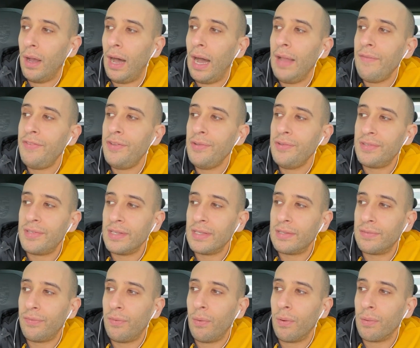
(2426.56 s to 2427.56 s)
I've used
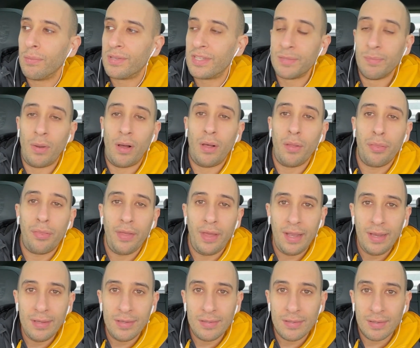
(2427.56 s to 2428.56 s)
this for small
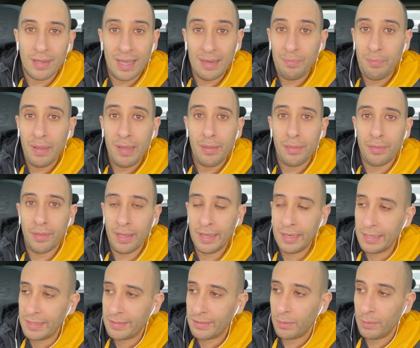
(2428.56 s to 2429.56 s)
things and big
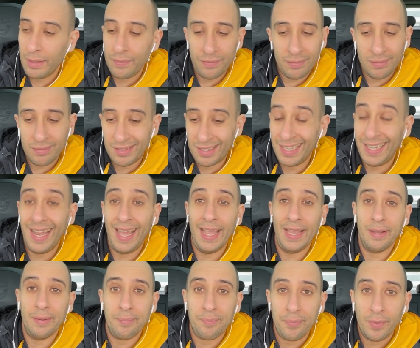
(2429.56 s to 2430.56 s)
things, so even
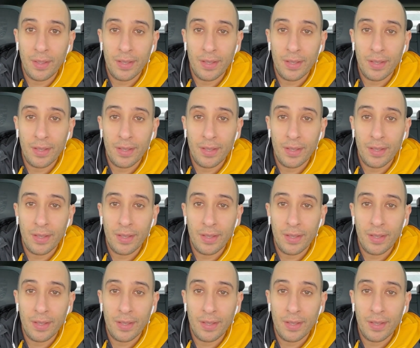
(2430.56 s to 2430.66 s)
today.